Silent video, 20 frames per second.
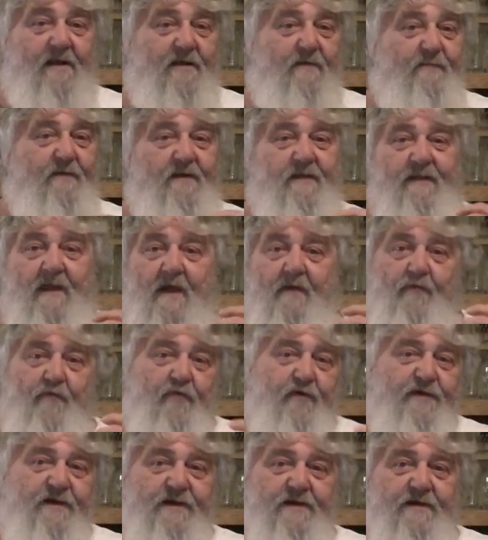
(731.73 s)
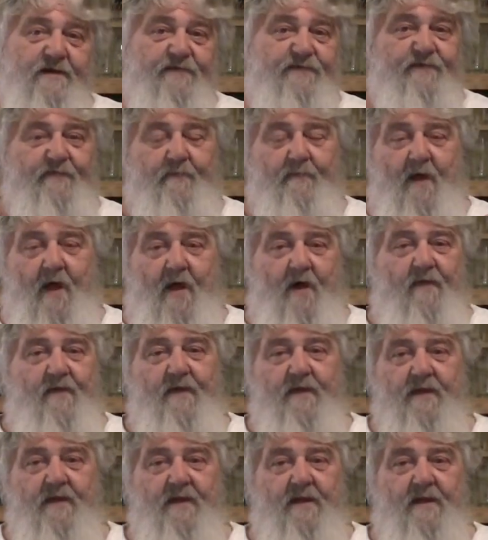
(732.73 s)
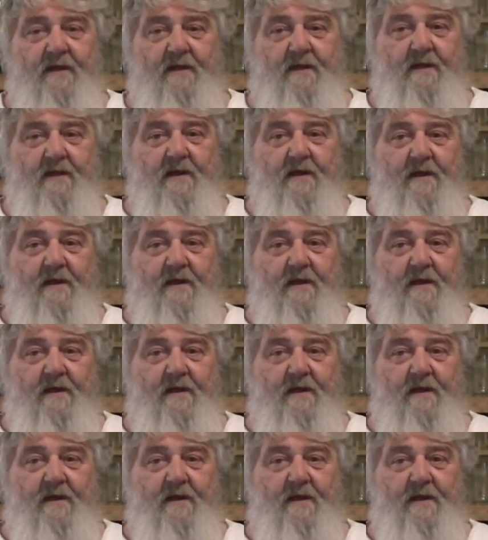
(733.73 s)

a little bit of that woodiness from all the